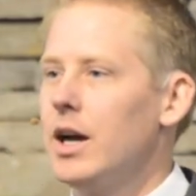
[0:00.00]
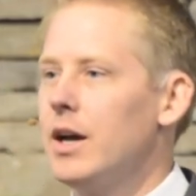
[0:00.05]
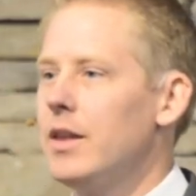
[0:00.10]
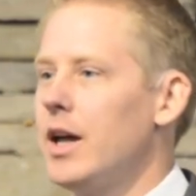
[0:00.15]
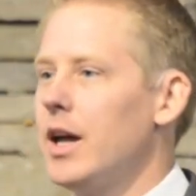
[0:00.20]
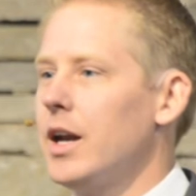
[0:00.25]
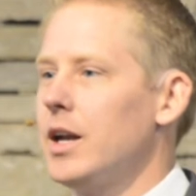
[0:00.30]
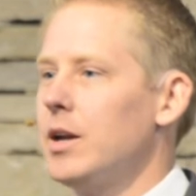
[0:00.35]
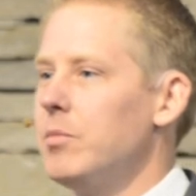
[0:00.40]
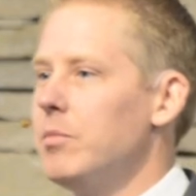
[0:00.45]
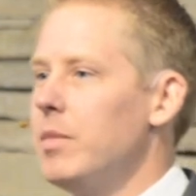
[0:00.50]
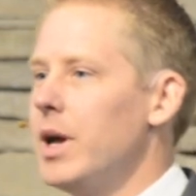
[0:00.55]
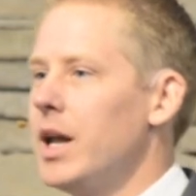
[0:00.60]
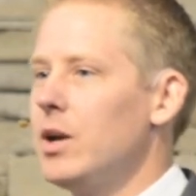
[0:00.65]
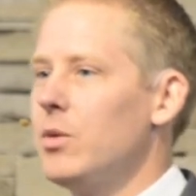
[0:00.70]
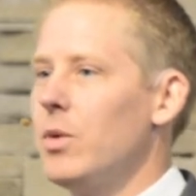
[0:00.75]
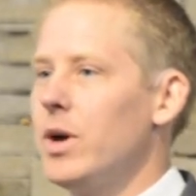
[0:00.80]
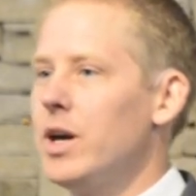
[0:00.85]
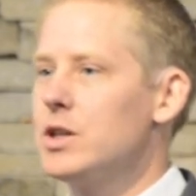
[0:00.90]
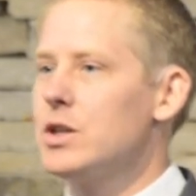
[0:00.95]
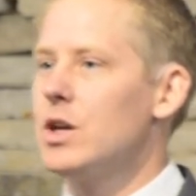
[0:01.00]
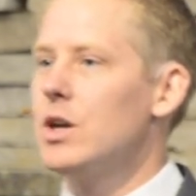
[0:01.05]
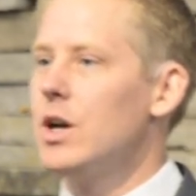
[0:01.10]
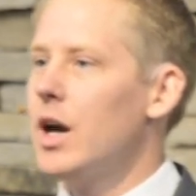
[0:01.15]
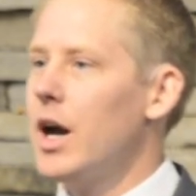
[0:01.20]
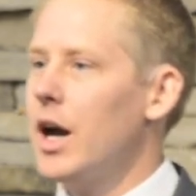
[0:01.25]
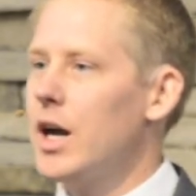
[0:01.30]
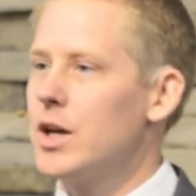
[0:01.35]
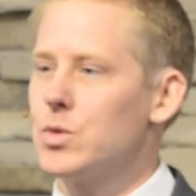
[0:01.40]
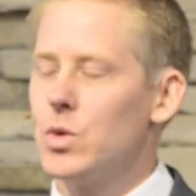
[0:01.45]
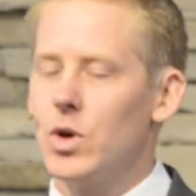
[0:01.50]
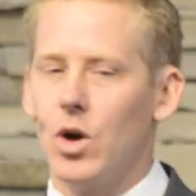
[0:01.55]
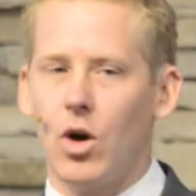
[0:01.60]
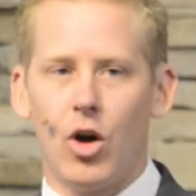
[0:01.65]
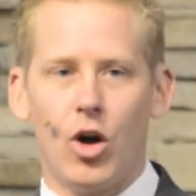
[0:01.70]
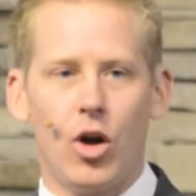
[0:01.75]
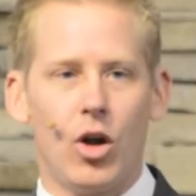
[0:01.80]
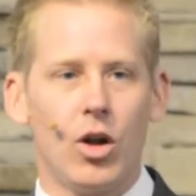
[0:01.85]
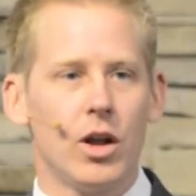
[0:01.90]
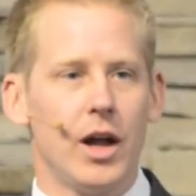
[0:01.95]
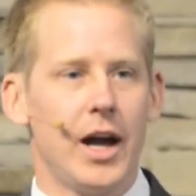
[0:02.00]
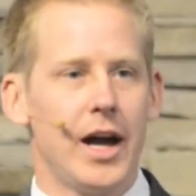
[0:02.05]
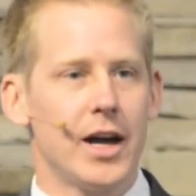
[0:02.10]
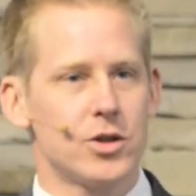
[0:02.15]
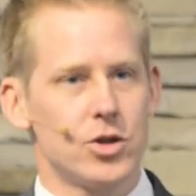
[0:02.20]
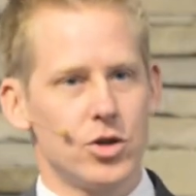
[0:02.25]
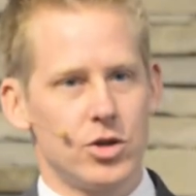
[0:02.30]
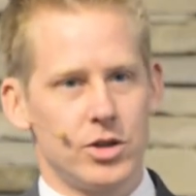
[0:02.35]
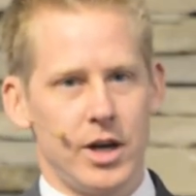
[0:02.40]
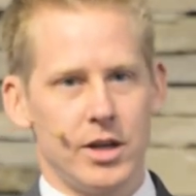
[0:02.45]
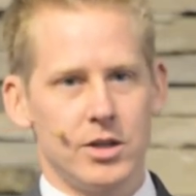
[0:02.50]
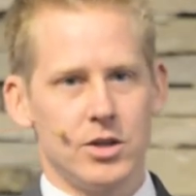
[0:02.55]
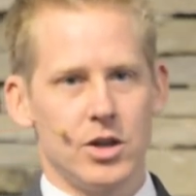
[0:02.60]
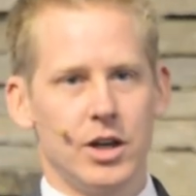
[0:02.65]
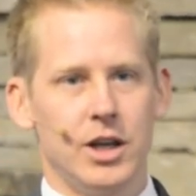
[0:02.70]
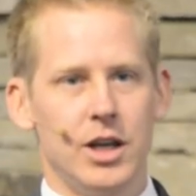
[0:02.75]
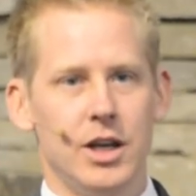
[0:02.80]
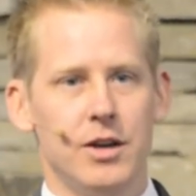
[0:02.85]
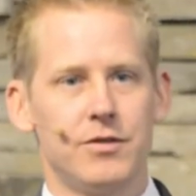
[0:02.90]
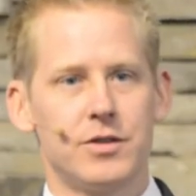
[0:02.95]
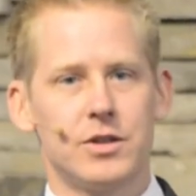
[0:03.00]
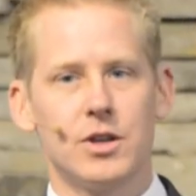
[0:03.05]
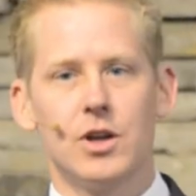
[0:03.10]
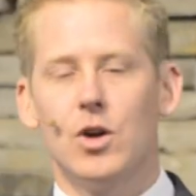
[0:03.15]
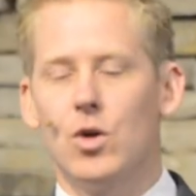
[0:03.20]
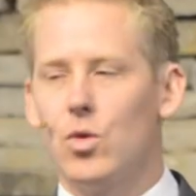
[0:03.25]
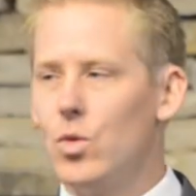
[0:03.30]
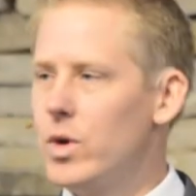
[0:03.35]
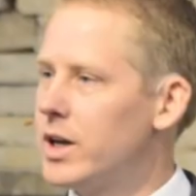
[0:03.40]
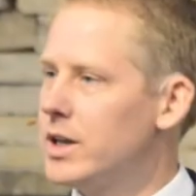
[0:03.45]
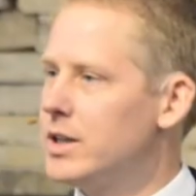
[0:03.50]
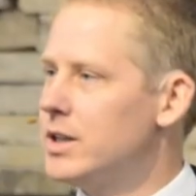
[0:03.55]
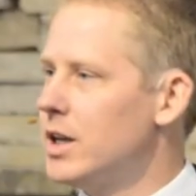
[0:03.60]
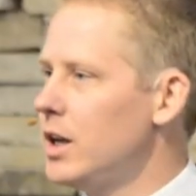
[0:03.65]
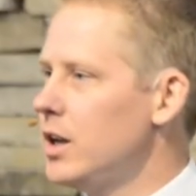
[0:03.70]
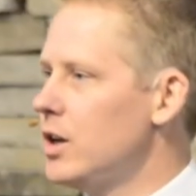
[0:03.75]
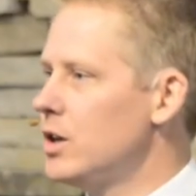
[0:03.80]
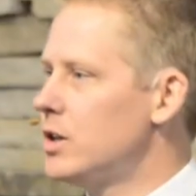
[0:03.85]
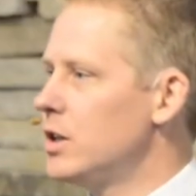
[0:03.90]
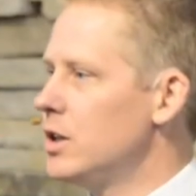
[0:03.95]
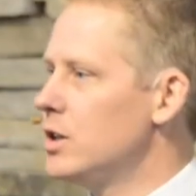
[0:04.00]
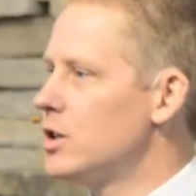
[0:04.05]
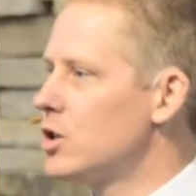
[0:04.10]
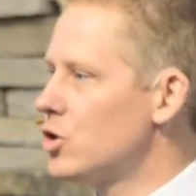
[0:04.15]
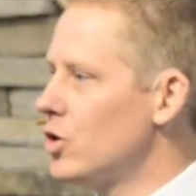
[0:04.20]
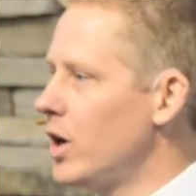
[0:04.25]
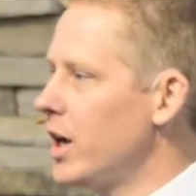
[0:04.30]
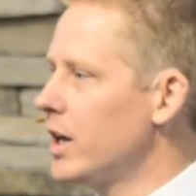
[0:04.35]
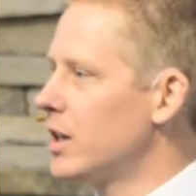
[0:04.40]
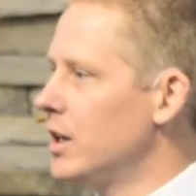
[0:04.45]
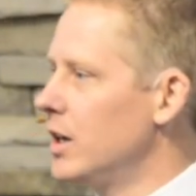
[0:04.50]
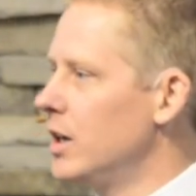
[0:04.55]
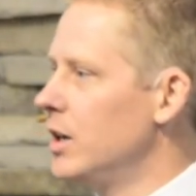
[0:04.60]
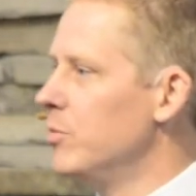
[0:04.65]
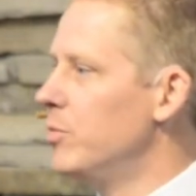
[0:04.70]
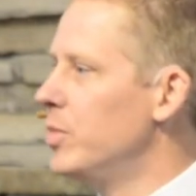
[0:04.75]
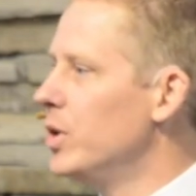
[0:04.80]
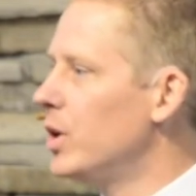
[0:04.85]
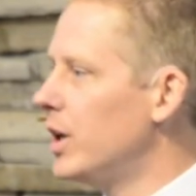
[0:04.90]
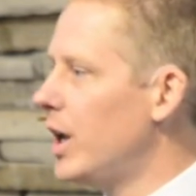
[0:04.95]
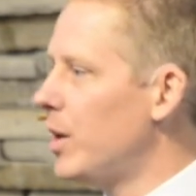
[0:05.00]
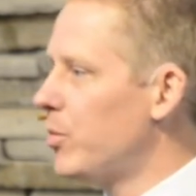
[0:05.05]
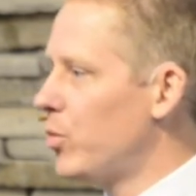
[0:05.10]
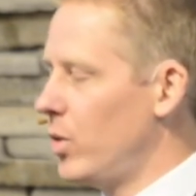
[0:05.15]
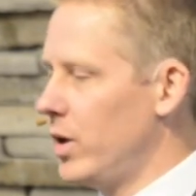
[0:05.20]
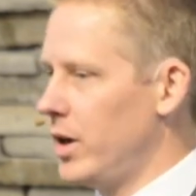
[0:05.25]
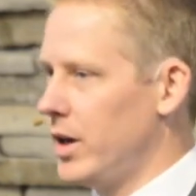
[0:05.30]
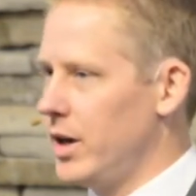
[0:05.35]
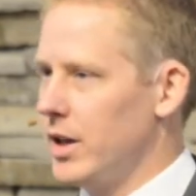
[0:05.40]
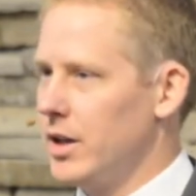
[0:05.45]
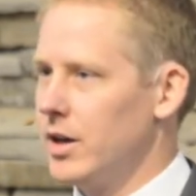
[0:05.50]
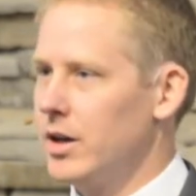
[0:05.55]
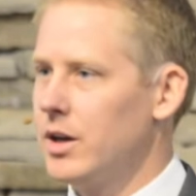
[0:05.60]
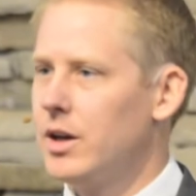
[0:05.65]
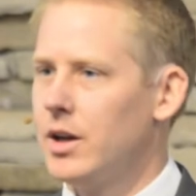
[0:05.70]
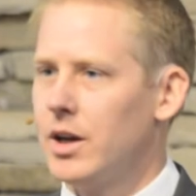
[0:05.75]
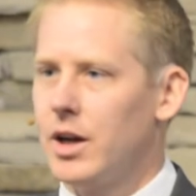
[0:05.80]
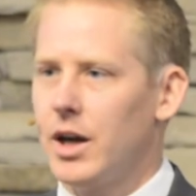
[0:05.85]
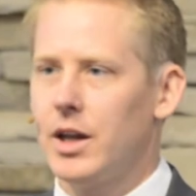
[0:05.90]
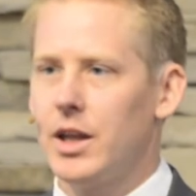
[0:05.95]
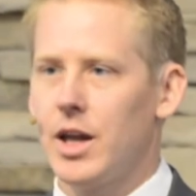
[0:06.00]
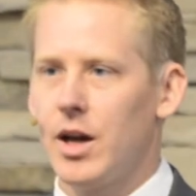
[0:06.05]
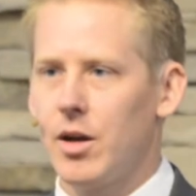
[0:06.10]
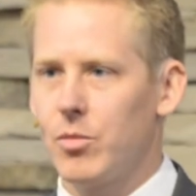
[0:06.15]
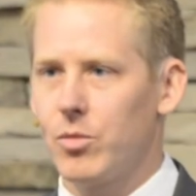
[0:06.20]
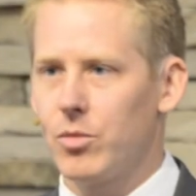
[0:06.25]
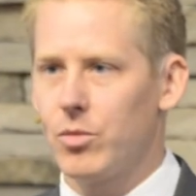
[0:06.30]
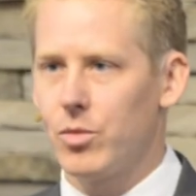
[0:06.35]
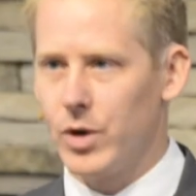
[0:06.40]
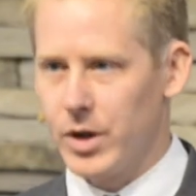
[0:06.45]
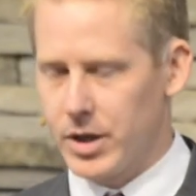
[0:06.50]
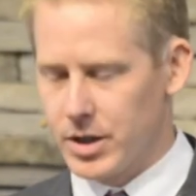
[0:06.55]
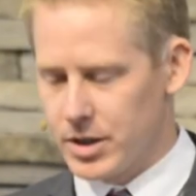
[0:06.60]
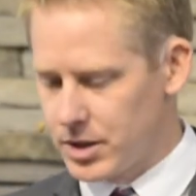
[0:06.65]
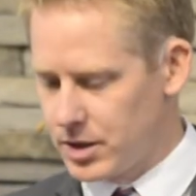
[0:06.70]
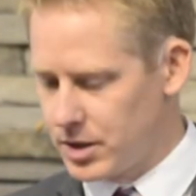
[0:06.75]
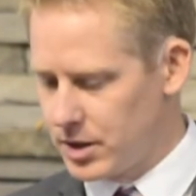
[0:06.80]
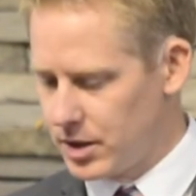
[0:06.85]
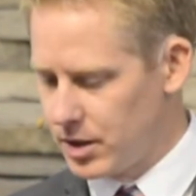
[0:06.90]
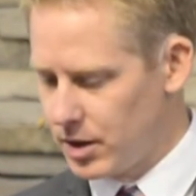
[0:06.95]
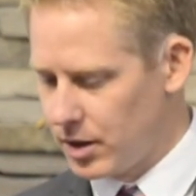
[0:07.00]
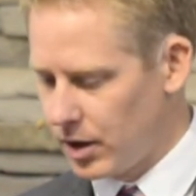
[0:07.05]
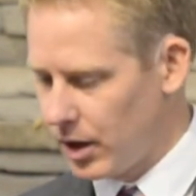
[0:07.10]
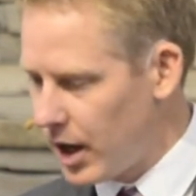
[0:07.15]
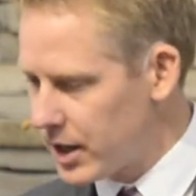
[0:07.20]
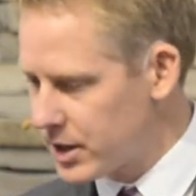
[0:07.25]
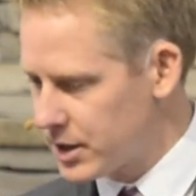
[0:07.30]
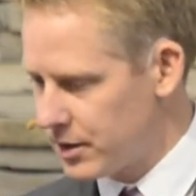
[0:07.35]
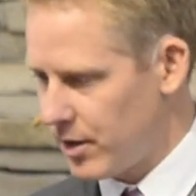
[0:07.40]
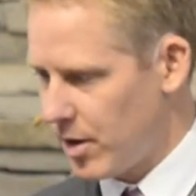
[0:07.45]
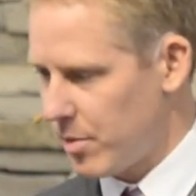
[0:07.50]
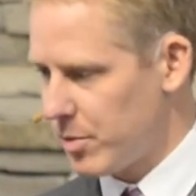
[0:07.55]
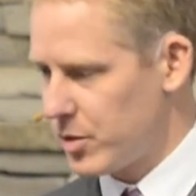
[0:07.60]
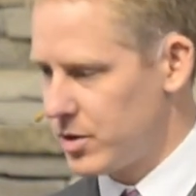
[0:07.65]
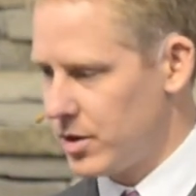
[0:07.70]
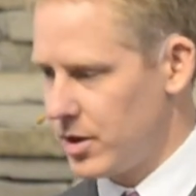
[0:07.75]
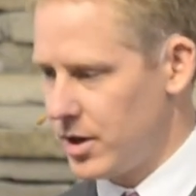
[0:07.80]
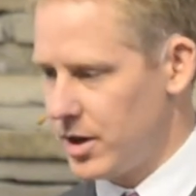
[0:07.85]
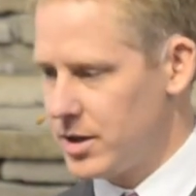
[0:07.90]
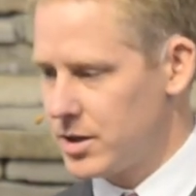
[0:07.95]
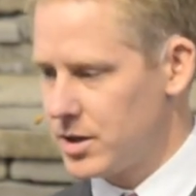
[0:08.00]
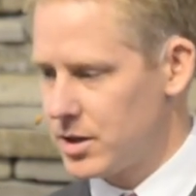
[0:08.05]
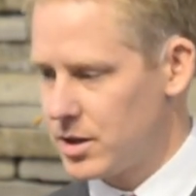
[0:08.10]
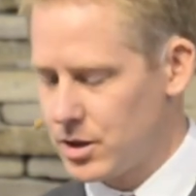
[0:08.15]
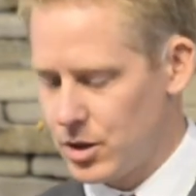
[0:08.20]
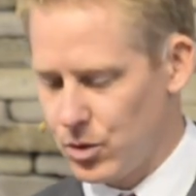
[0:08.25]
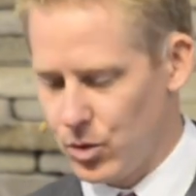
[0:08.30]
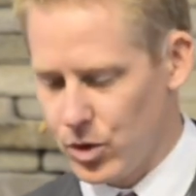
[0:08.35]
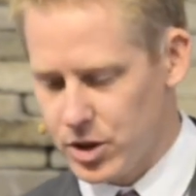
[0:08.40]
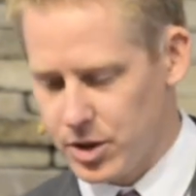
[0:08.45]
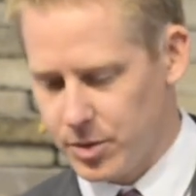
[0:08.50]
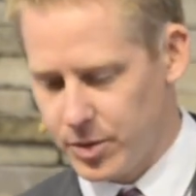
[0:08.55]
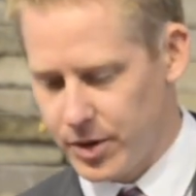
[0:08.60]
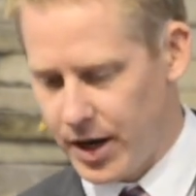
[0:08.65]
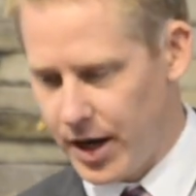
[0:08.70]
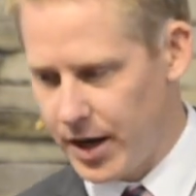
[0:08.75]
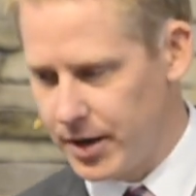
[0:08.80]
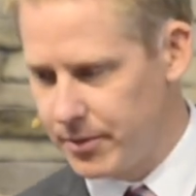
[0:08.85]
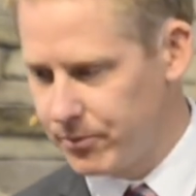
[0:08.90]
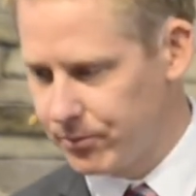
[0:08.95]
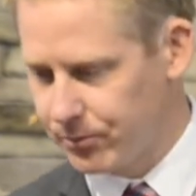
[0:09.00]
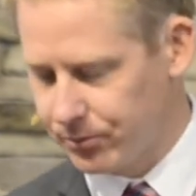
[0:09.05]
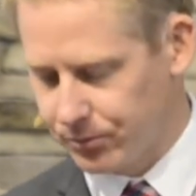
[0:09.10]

And that in many ways, as we all exercise our gifts, we continue to strengthen and build up one another. And that brings lots of opportunities to worship God.